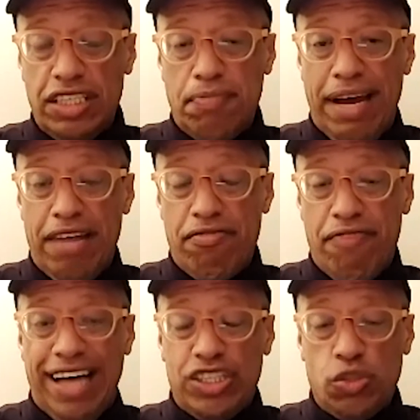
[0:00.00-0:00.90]

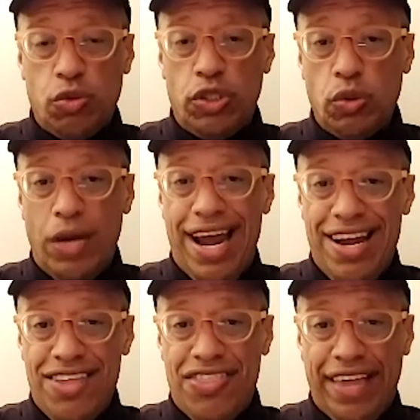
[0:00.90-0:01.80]
manufacturer would do
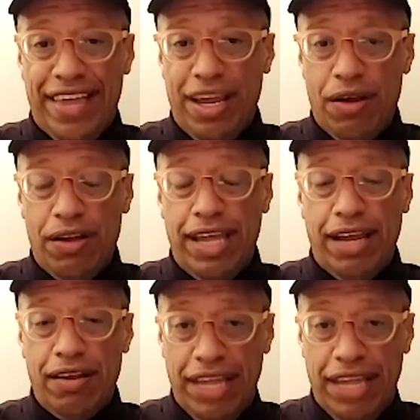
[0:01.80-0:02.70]
anything
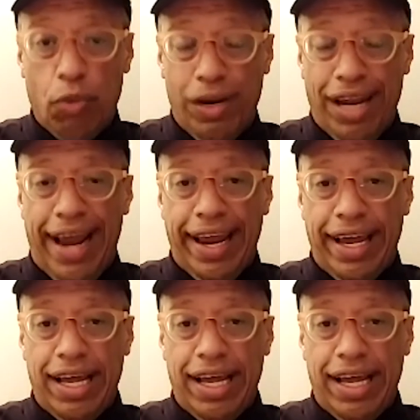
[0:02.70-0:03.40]
they would like